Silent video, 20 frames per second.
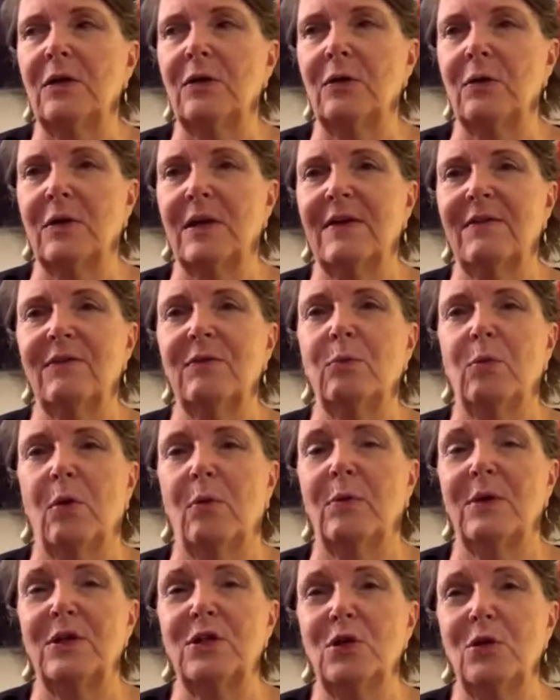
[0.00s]
you know, give,
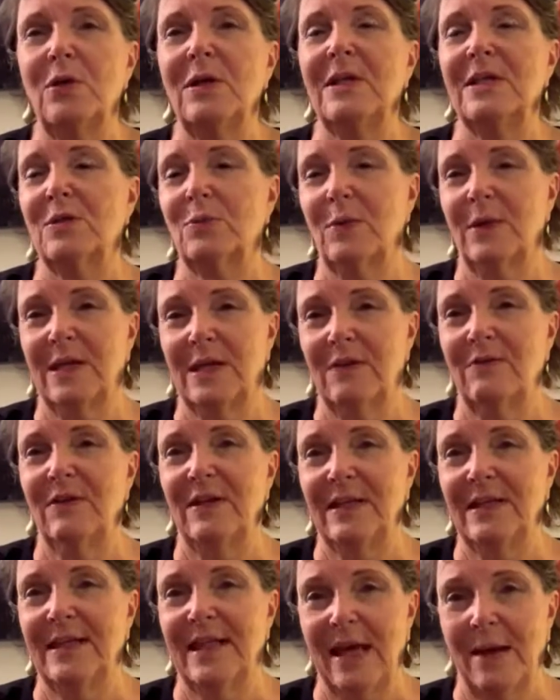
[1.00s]
what we're doing is we're
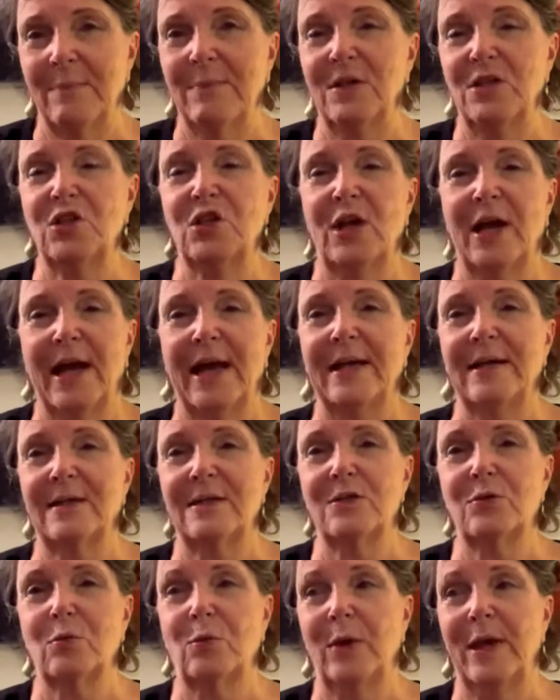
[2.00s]
giving them a
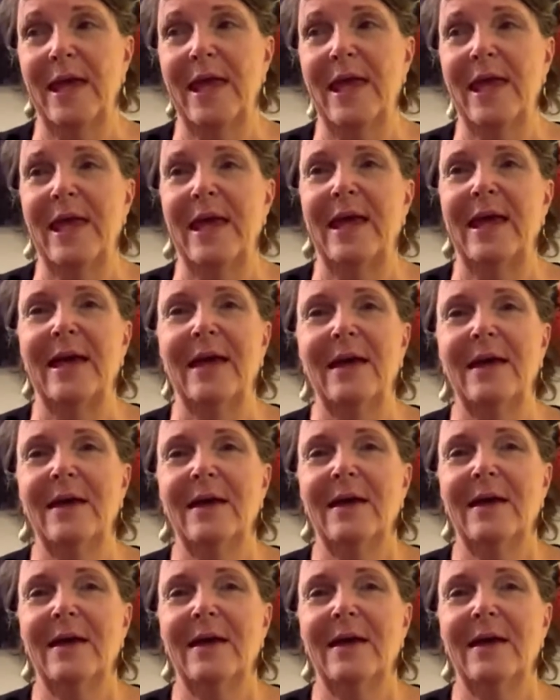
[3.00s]
chance. We're here.